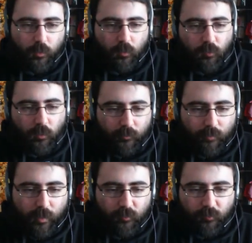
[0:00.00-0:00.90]
There's a lot of
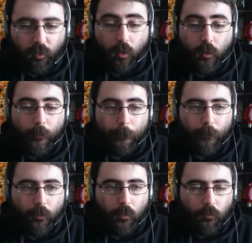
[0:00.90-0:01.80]
text here.
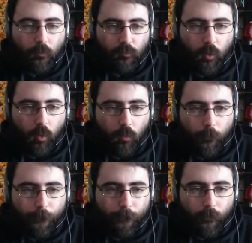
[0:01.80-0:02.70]
So
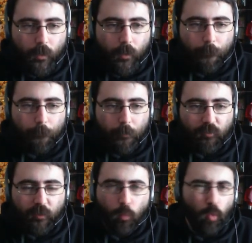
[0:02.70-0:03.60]

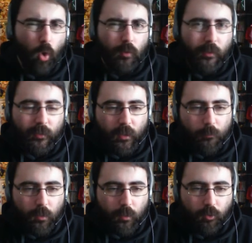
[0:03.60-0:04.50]
much like a roguelike
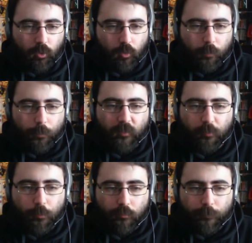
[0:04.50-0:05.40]
game, you got your
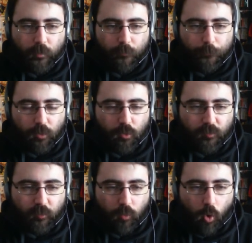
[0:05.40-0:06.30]
grid-based movement, but you can
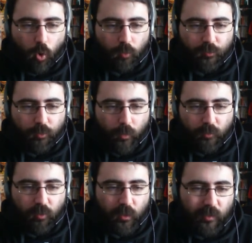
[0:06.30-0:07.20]
still hold the
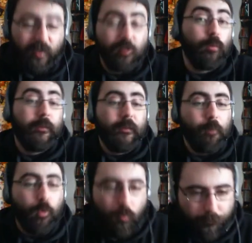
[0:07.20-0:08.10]
direction and continually
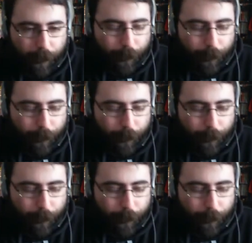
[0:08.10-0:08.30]
move.